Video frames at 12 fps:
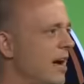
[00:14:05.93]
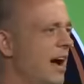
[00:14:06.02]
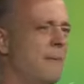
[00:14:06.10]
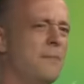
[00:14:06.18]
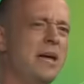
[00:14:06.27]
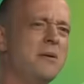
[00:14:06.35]

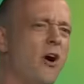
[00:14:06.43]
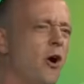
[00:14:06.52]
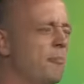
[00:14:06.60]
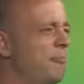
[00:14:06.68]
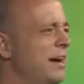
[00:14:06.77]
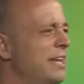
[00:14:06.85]
I mean,
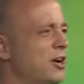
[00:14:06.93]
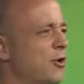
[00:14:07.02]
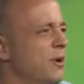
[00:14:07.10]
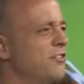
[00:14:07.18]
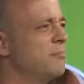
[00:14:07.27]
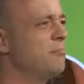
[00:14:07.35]
our buddy
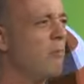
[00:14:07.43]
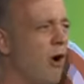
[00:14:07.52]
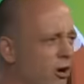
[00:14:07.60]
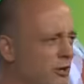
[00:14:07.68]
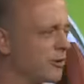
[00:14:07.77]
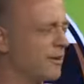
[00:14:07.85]
Chris
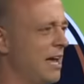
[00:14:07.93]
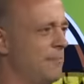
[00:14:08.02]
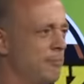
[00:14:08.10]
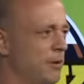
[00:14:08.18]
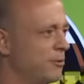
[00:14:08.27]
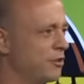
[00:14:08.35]
Marler
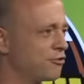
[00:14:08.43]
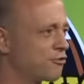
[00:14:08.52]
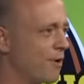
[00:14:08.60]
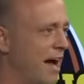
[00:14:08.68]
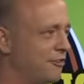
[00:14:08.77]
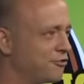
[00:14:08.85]
came at me with his
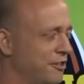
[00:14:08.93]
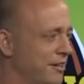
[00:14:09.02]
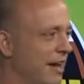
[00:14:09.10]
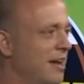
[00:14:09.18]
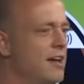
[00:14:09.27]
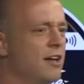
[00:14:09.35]
trash
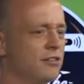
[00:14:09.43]
today.